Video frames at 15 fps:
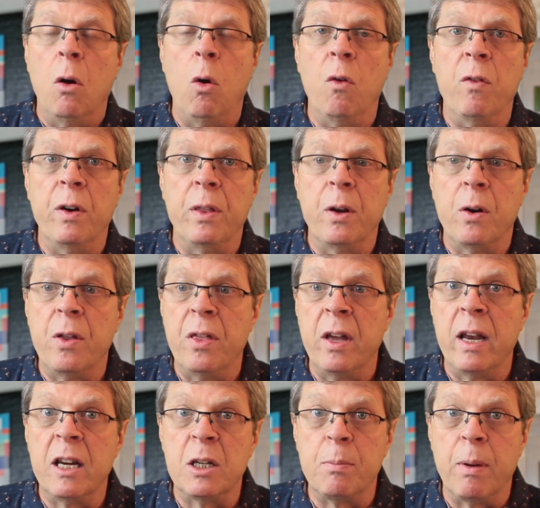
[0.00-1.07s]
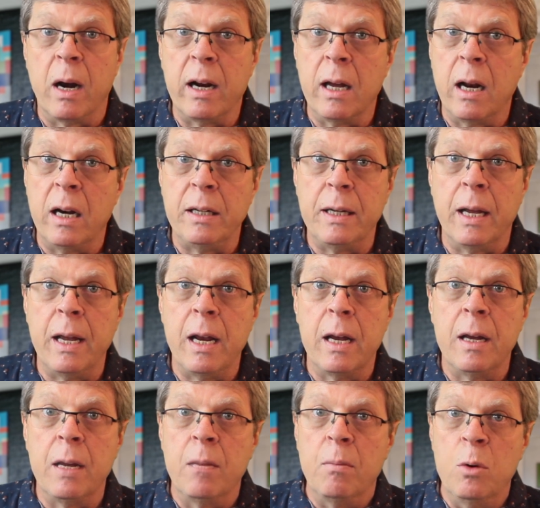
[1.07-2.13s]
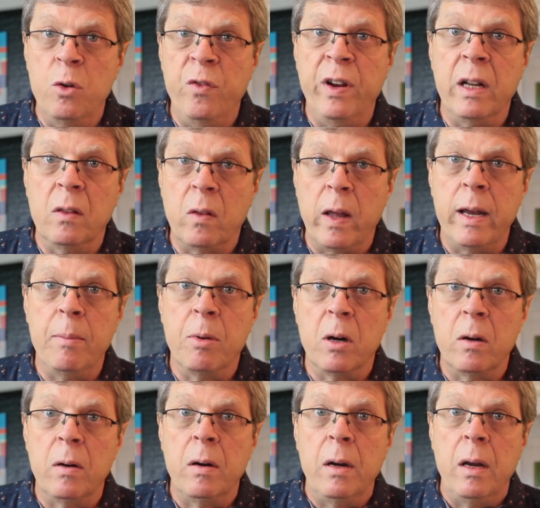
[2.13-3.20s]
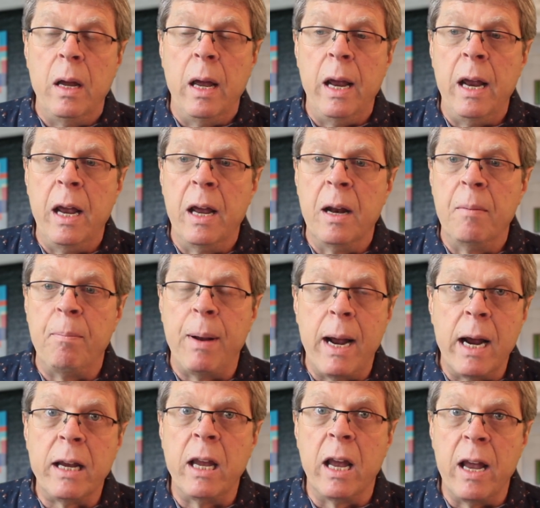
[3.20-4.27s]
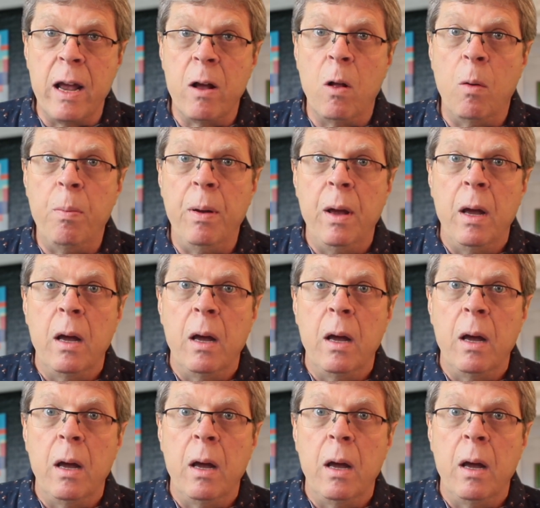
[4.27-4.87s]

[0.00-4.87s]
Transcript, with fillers: over their things, but I gotta tell you, moving labor and packing help